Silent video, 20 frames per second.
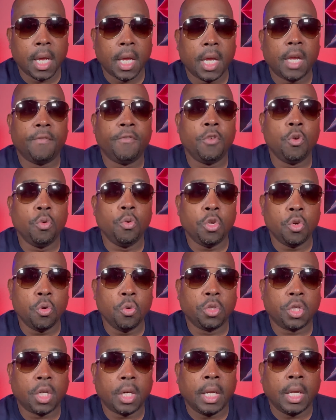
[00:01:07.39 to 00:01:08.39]
if you're
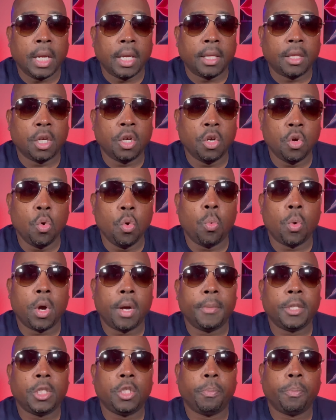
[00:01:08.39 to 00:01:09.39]
using the new
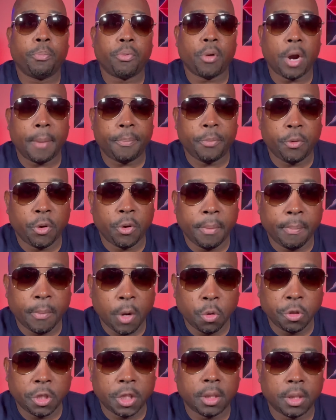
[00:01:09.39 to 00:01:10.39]
woman to prop your
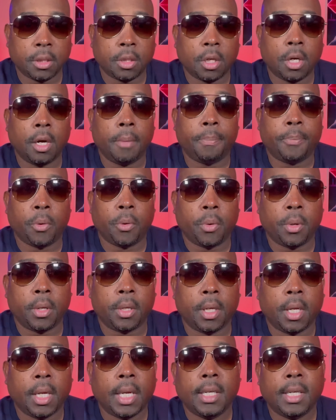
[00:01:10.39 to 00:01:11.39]
emotions up on,